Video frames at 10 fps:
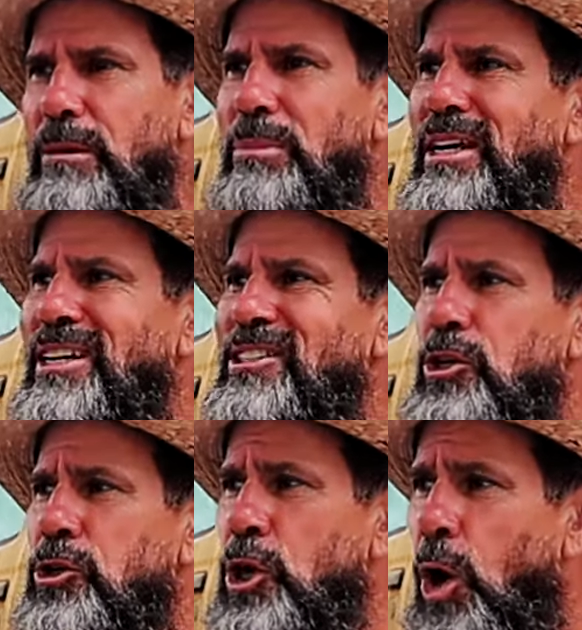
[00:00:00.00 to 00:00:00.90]
Because
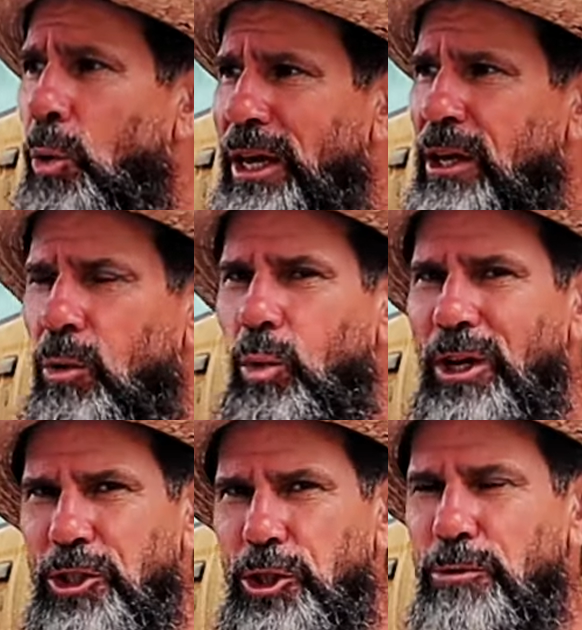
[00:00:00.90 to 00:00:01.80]
knowing
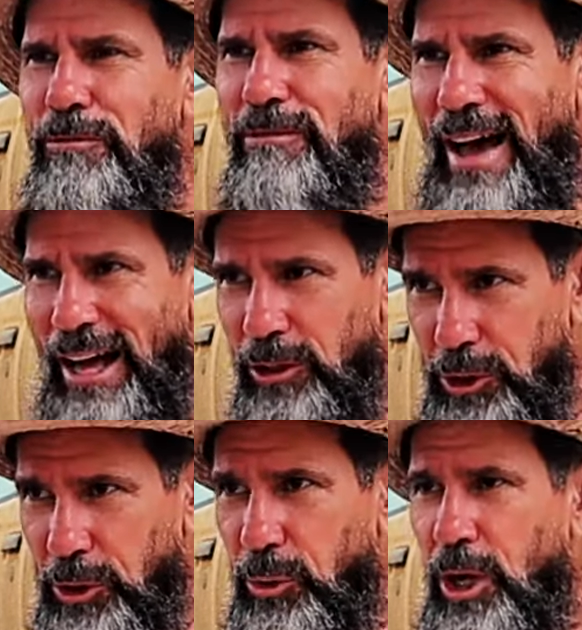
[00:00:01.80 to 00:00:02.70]
what you
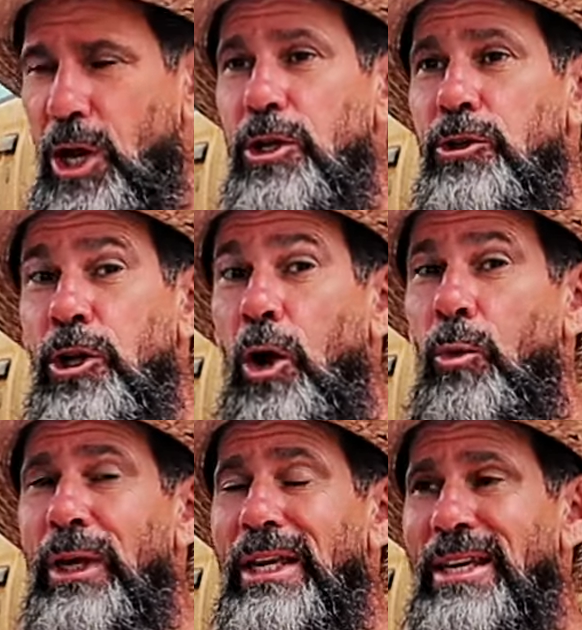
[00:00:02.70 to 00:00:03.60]
value,
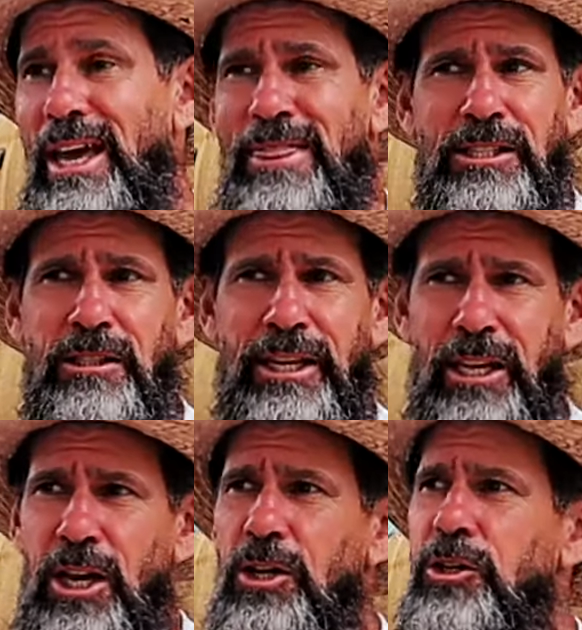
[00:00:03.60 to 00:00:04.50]
knowing, and that's like
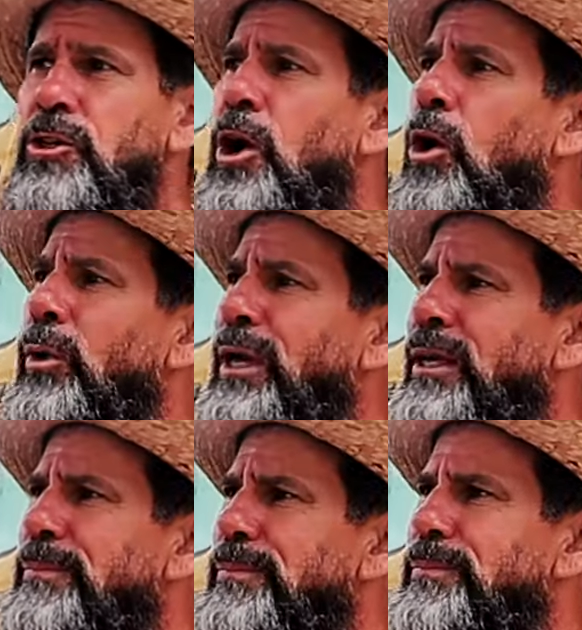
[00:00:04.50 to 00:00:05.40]

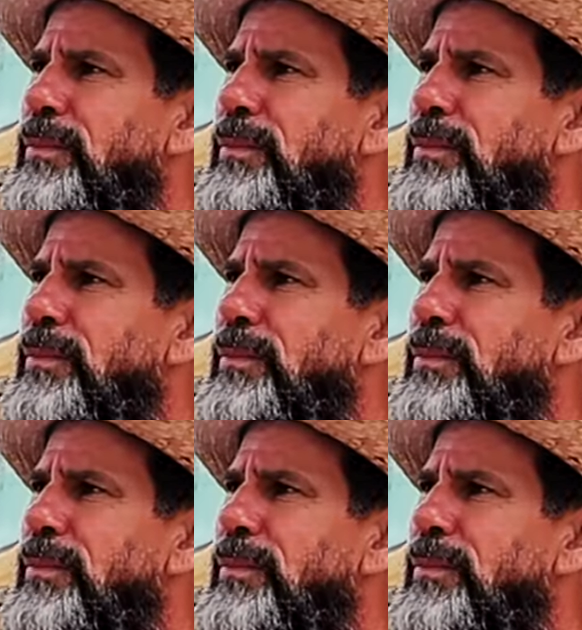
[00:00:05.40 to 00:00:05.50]
knowing